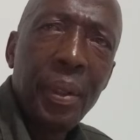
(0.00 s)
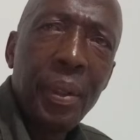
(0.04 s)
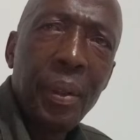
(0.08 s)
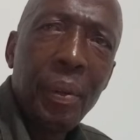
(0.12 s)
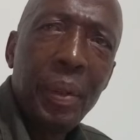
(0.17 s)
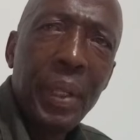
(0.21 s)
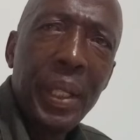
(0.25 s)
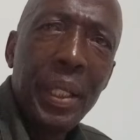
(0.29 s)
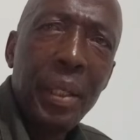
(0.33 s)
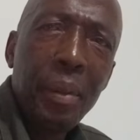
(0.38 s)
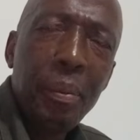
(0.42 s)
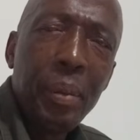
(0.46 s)

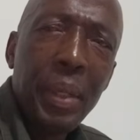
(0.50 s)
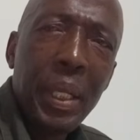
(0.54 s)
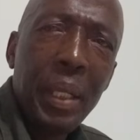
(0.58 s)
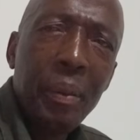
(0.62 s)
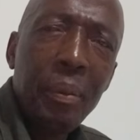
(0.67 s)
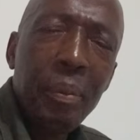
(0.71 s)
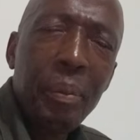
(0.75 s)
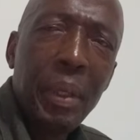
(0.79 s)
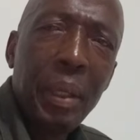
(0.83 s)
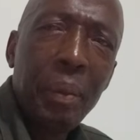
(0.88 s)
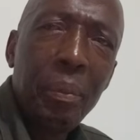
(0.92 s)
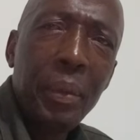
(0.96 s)
what the
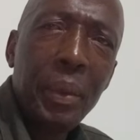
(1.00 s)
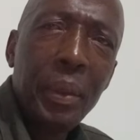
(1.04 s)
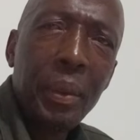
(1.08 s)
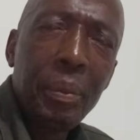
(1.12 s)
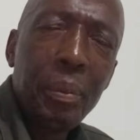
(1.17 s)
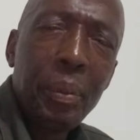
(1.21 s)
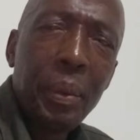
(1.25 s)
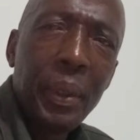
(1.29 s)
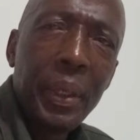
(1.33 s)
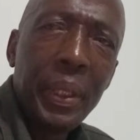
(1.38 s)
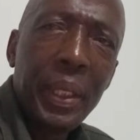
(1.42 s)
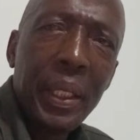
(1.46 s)

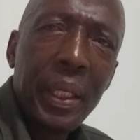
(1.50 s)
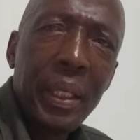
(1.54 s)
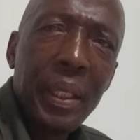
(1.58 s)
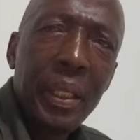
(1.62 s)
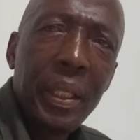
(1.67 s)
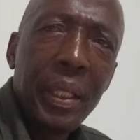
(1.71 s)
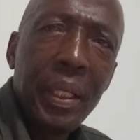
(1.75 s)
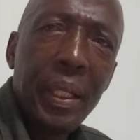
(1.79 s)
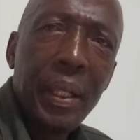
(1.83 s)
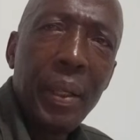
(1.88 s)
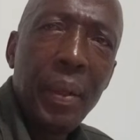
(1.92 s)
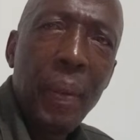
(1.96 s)
public
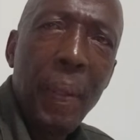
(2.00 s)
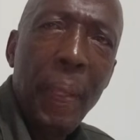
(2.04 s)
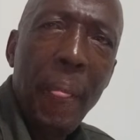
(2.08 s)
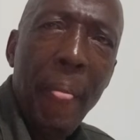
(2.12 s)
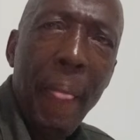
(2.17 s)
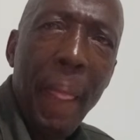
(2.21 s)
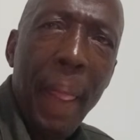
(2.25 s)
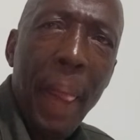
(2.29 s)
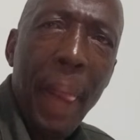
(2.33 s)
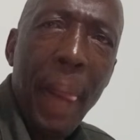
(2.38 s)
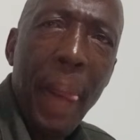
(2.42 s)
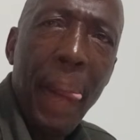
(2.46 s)
protector
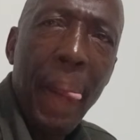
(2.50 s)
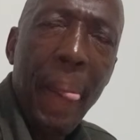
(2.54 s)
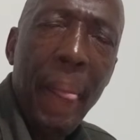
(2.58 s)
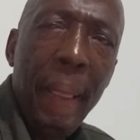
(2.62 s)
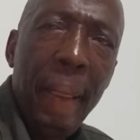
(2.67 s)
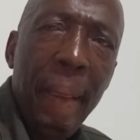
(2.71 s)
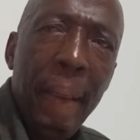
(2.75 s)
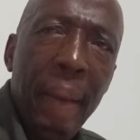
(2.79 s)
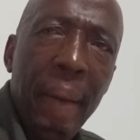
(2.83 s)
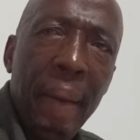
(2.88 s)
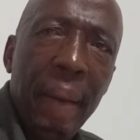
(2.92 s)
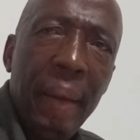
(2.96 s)

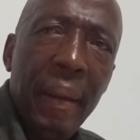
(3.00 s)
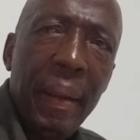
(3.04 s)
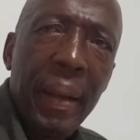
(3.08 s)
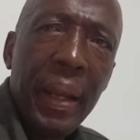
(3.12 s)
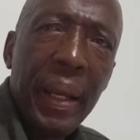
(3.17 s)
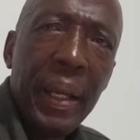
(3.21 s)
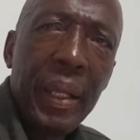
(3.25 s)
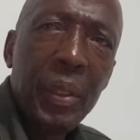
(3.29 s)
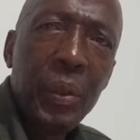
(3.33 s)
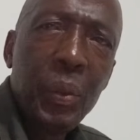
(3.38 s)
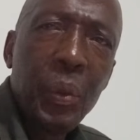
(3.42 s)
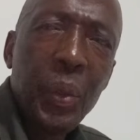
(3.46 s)

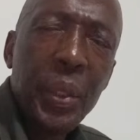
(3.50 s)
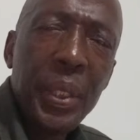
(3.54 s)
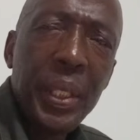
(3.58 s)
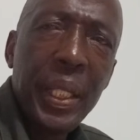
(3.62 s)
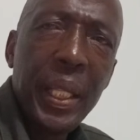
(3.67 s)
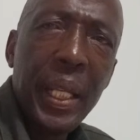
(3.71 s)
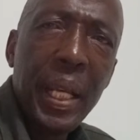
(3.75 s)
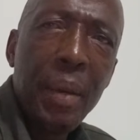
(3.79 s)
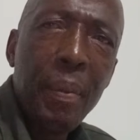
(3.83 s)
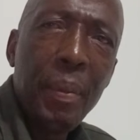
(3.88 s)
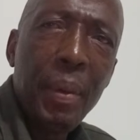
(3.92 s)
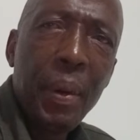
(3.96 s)
has to
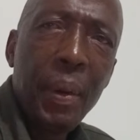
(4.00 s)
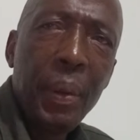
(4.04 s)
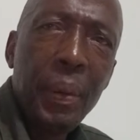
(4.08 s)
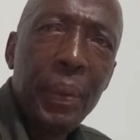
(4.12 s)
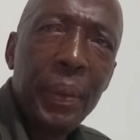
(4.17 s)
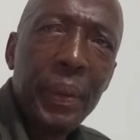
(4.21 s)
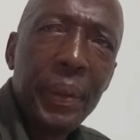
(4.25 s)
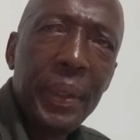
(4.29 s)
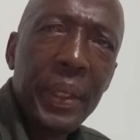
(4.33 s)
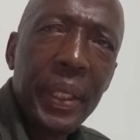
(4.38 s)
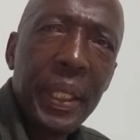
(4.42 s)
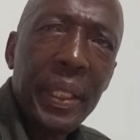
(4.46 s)
say
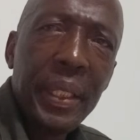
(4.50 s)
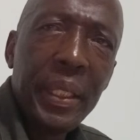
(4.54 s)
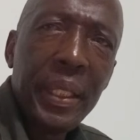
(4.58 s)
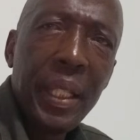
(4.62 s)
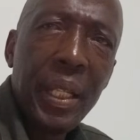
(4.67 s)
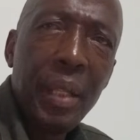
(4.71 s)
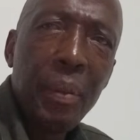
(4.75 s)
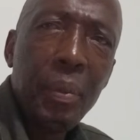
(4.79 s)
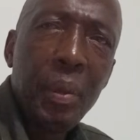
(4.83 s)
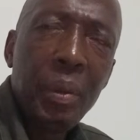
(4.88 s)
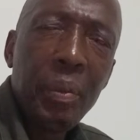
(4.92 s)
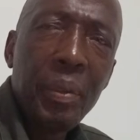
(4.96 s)
about the
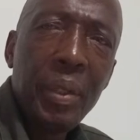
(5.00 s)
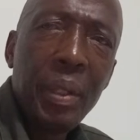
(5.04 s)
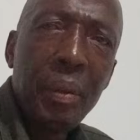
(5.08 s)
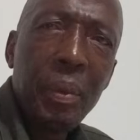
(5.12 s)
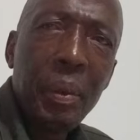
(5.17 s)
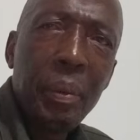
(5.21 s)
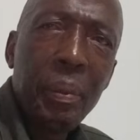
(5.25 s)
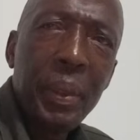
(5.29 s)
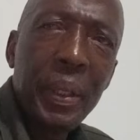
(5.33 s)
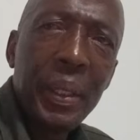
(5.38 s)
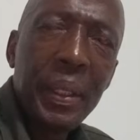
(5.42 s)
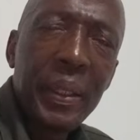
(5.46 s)
escape of
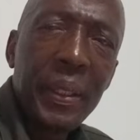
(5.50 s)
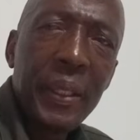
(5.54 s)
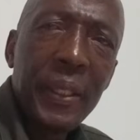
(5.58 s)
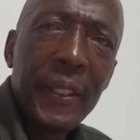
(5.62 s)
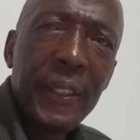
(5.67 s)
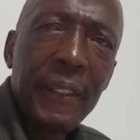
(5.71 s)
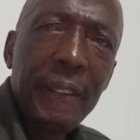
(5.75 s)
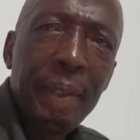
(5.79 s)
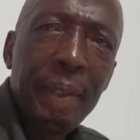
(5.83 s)
Thabo Bester.